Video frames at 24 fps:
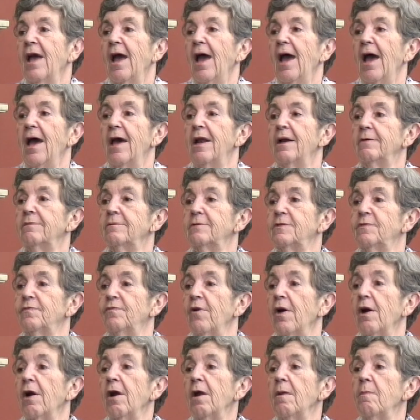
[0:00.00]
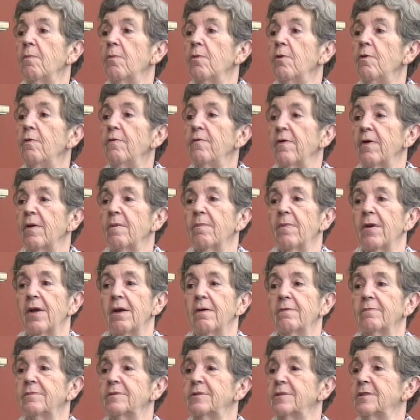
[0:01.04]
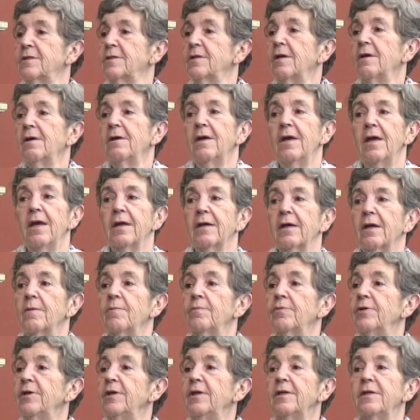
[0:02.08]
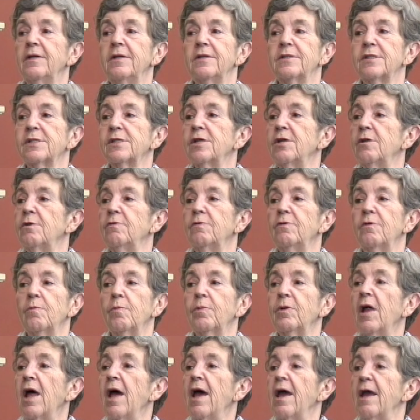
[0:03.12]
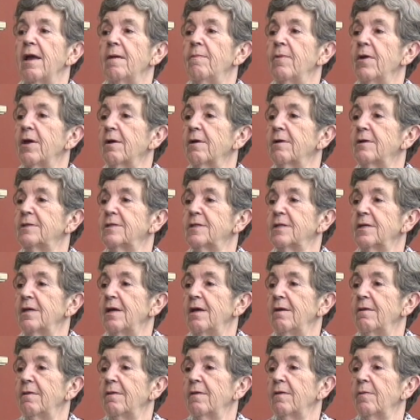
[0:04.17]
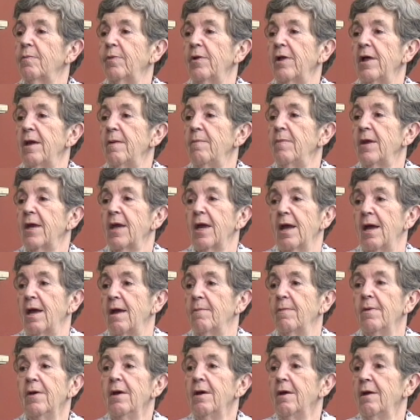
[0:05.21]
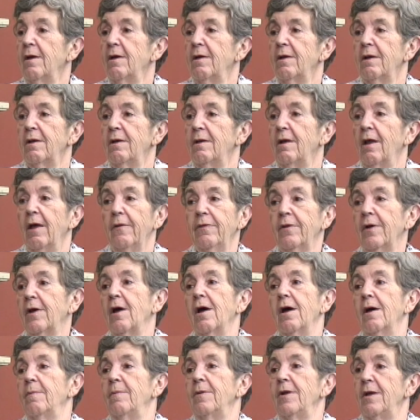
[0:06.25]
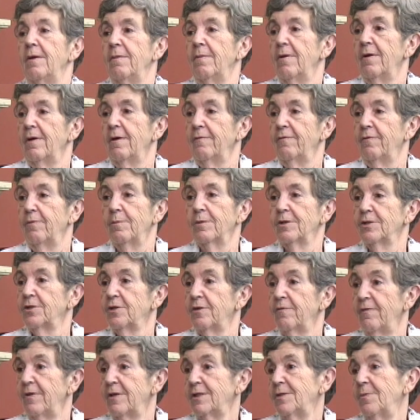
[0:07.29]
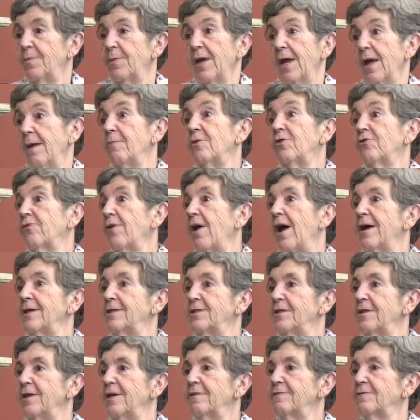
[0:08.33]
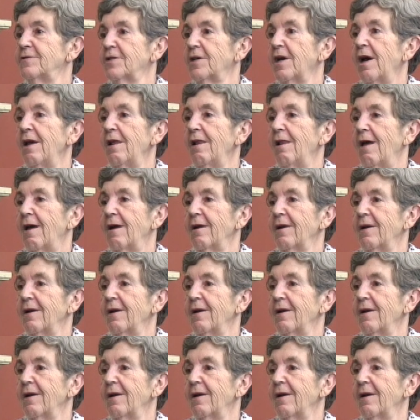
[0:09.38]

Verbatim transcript: And it was very moving, but it was it completely skewed the play because it, the play became not the comedy of the Merchant of Venice, became the tragedy of Shylock.